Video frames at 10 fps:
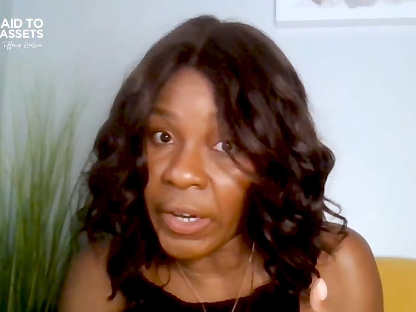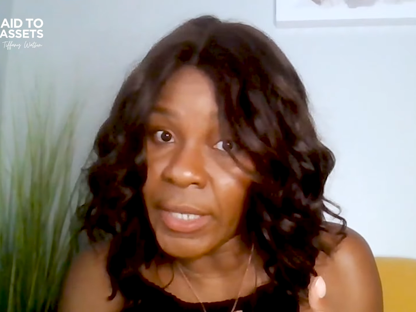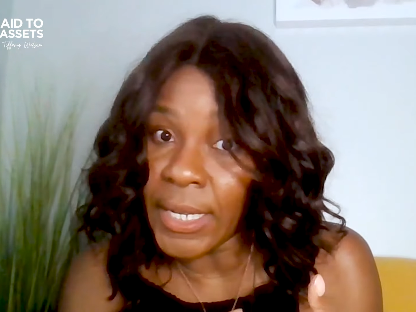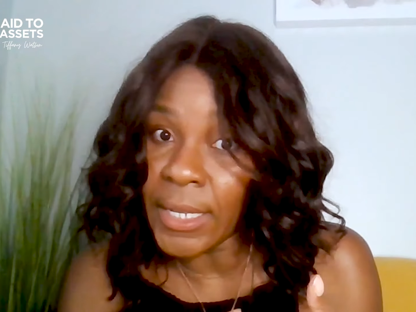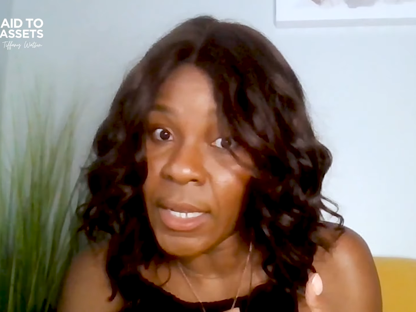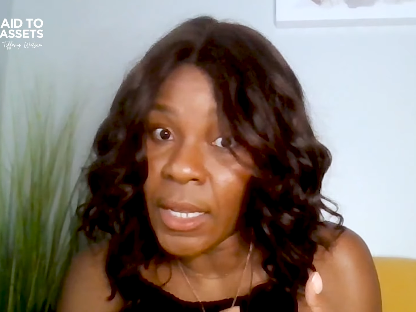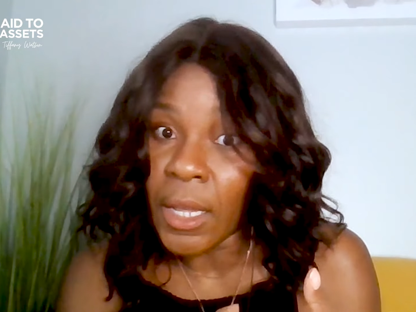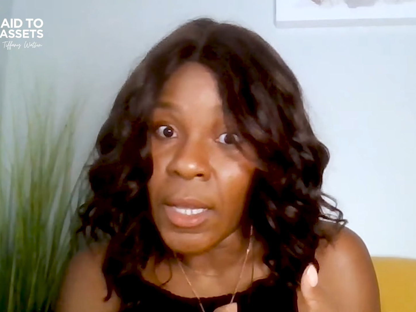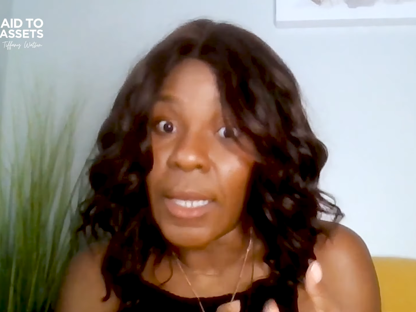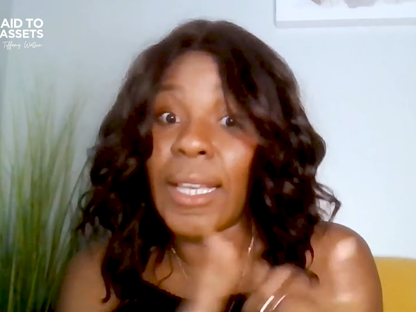earner,
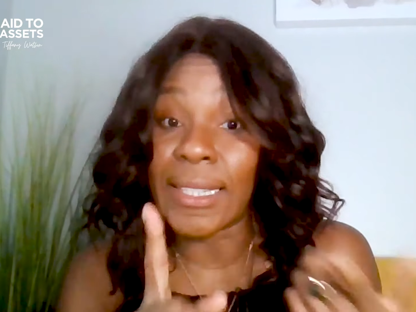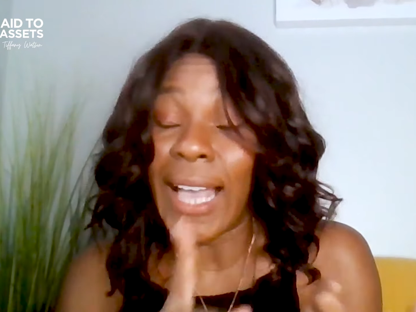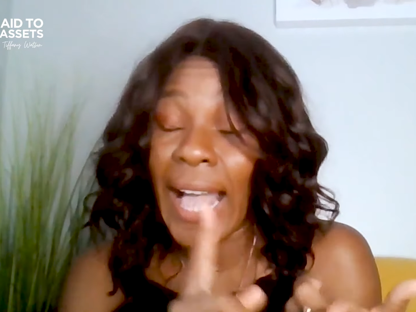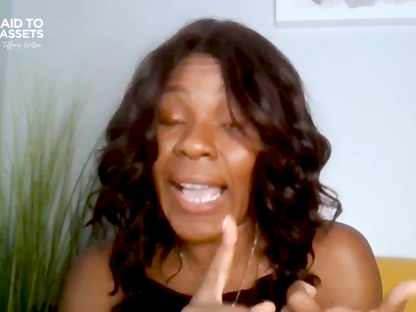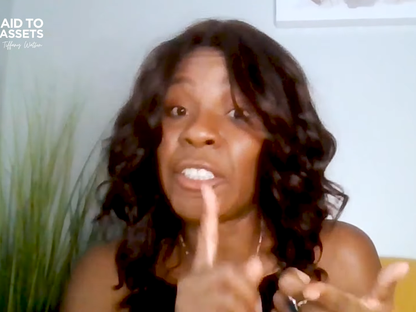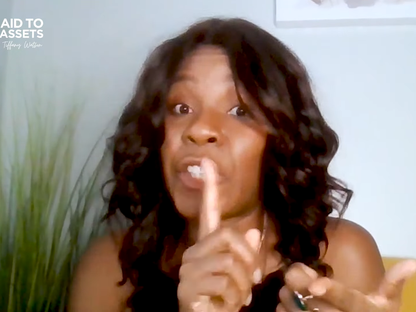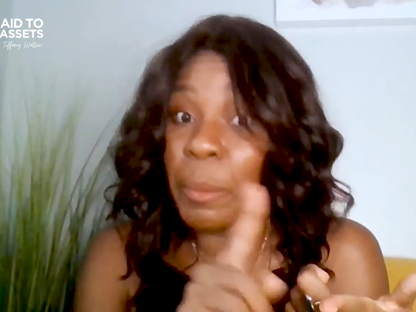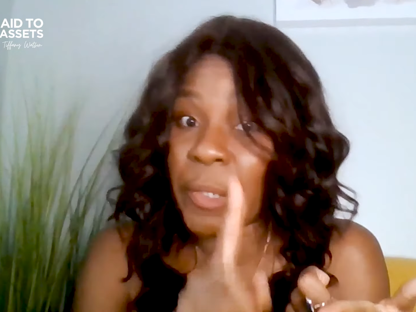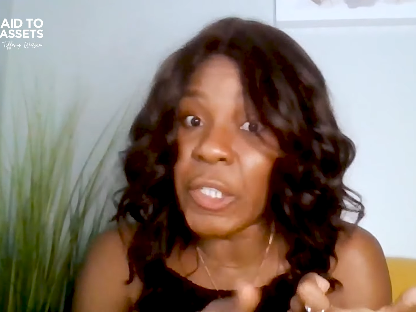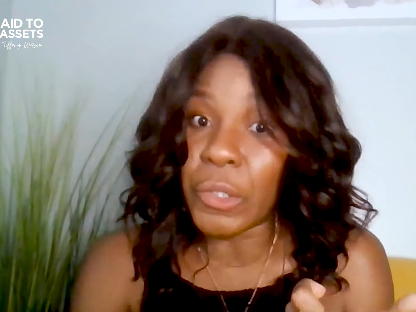as a high
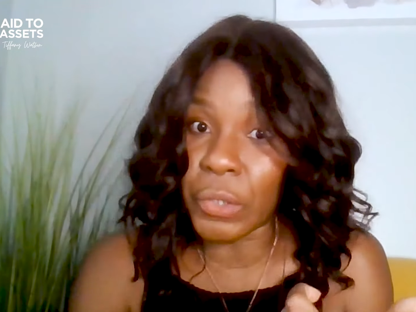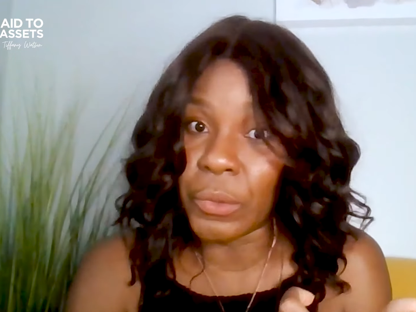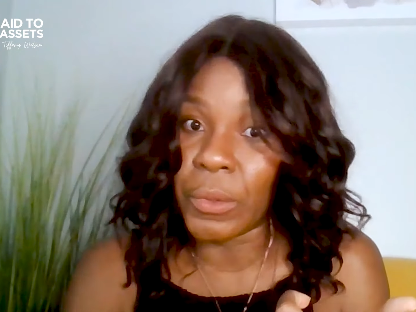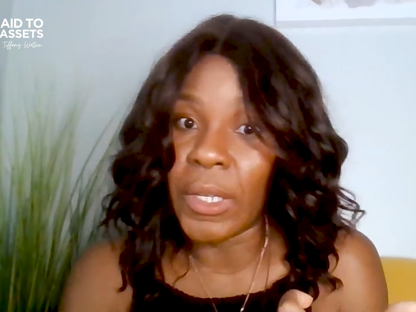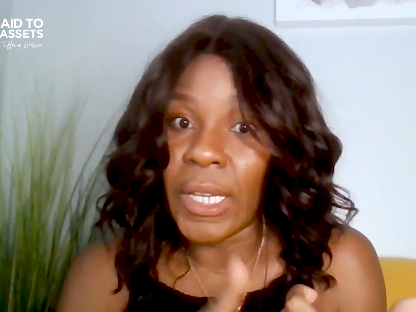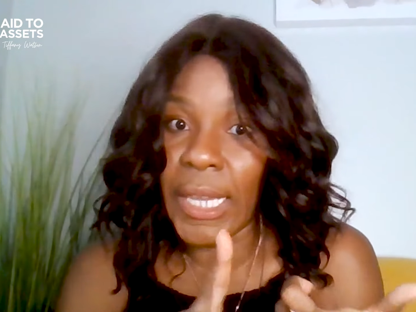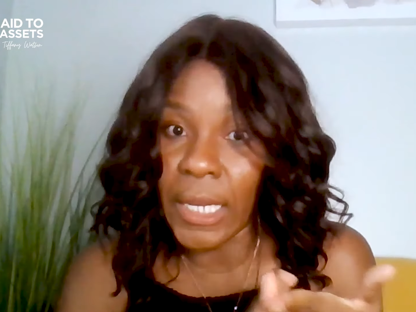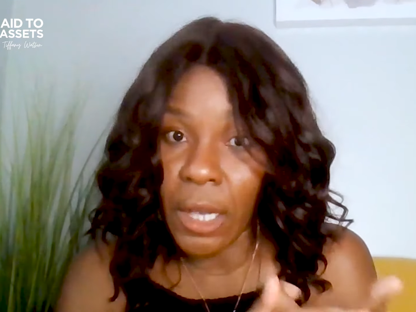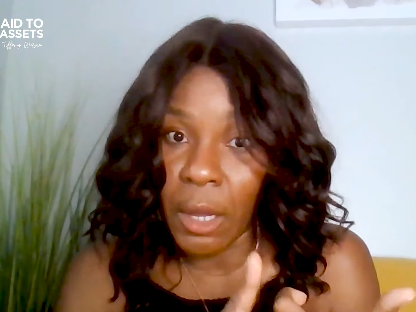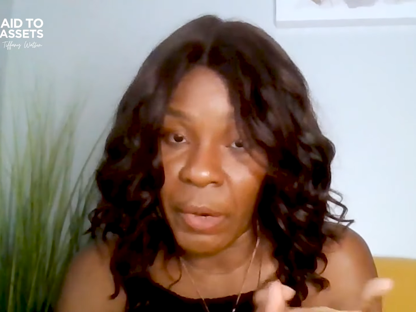W-2
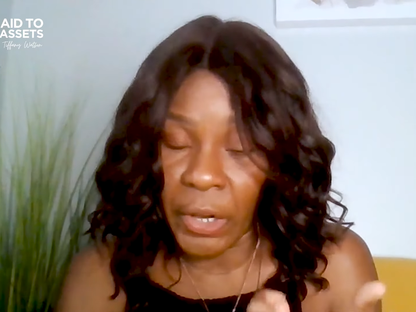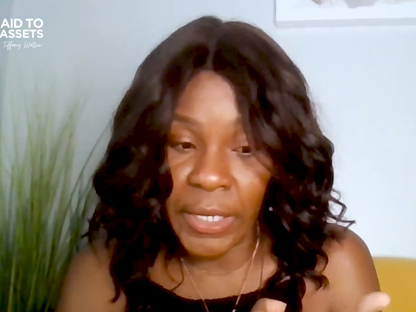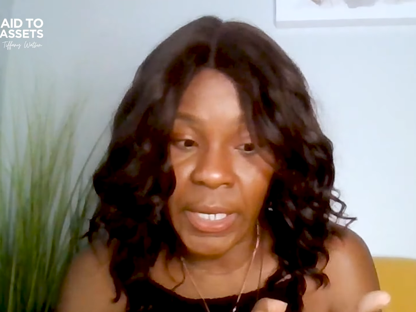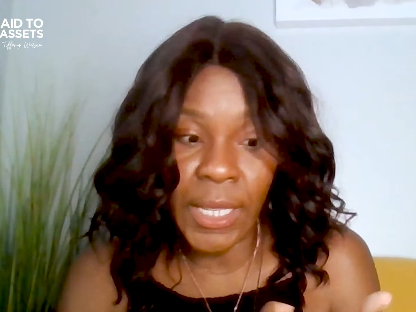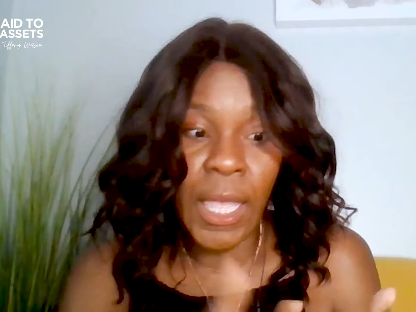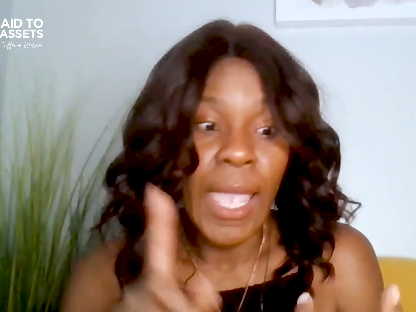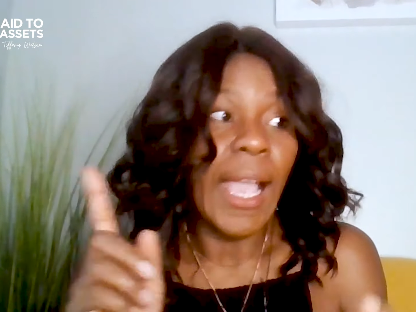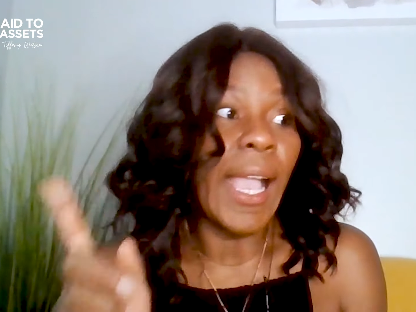income earner,